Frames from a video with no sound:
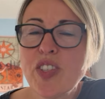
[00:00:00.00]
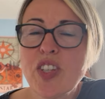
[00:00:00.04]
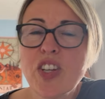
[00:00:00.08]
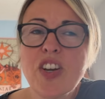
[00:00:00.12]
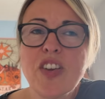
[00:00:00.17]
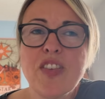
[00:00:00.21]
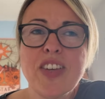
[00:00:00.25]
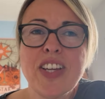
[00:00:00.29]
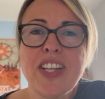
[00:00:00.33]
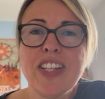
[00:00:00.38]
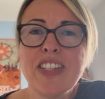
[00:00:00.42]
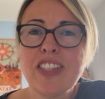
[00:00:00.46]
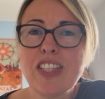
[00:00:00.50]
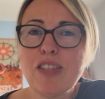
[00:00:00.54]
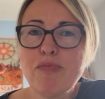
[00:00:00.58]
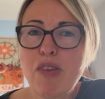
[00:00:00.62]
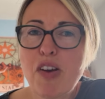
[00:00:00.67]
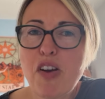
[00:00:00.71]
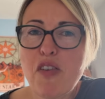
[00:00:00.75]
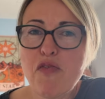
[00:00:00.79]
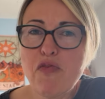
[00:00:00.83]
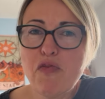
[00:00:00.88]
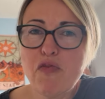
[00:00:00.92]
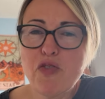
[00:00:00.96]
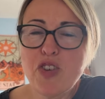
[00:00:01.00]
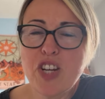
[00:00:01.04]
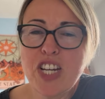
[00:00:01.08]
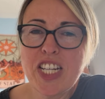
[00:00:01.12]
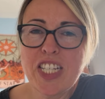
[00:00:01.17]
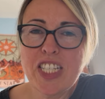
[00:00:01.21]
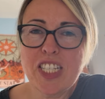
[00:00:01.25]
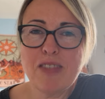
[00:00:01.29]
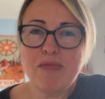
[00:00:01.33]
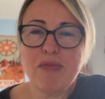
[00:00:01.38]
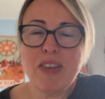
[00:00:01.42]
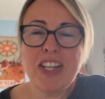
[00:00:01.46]
You know, it's about
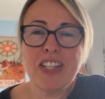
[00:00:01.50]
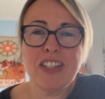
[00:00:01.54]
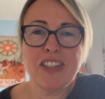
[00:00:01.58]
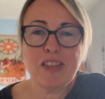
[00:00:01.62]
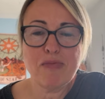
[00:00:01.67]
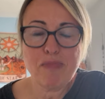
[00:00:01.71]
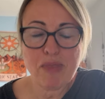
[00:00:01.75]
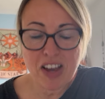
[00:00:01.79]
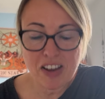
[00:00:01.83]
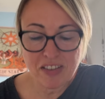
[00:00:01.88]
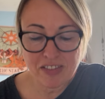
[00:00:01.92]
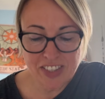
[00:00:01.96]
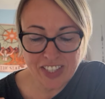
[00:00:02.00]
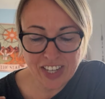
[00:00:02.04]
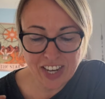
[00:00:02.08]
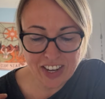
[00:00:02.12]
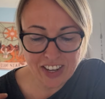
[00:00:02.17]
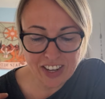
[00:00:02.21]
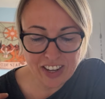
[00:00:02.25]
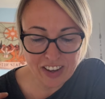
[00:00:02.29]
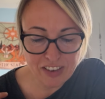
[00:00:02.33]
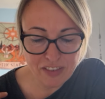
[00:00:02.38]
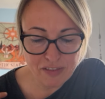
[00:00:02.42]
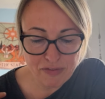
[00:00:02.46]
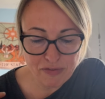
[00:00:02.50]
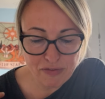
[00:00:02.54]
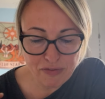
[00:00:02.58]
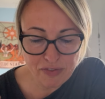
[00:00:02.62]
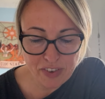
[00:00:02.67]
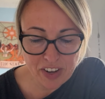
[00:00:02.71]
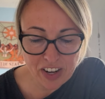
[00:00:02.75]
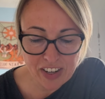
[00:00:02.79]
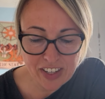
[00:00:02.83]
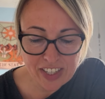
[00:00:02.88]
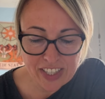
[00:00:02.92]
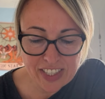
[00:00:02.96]
freedom, it's about taking
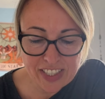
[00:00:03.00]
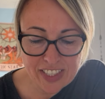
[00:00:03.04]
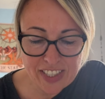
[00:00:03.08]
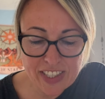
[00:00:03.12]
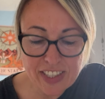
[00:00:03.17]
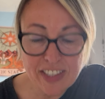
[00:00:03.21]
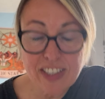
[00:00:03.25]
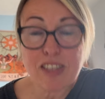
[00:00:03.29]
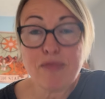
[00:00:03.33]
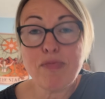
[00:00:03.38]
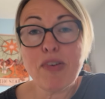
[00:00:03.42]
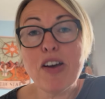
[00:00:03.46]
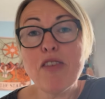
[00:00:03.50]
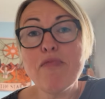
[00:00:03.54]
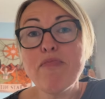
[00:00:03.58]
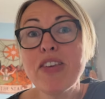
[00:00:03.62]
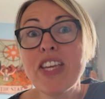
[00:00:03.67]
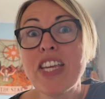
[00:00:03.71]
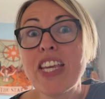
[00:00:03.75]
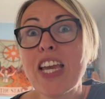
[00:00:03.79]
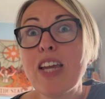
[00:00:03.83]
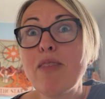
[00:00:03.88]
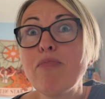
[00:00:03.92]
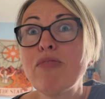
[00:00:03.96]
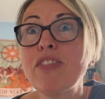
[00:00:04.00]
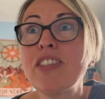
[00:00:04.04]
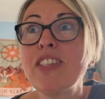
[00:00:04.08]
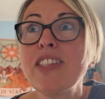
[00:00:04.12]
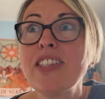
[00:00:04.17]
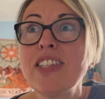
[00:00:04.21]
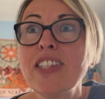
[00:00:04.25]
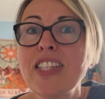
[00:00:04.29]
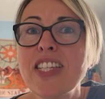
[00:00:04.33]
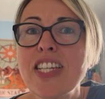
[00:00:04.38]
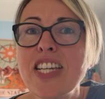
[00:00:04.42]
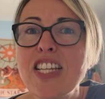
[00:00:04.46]
flight, it's about being able to
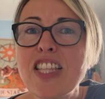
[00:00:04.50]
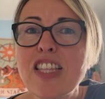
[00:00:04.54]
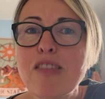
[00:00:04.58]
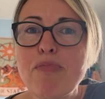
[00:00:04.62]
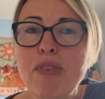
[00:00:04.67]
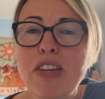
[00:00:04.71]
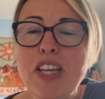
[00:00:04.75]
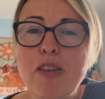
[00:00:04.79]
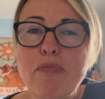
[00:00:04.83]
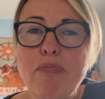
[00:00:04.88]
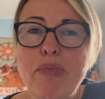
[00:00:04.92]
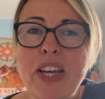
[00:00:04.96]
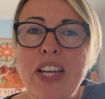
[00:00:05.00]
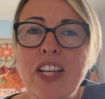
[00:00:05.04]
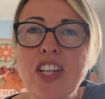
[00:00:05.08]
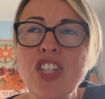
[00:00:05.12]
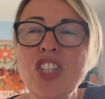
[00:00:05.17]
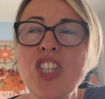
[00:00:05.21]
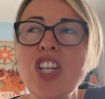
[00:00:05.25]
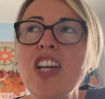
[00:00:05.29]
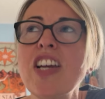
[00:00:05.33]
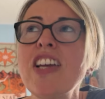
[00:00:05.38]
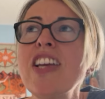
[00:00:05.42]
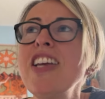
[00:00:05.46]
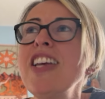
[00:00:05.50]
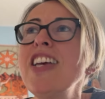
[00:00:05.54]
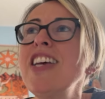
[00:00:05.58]
see the bigger picture,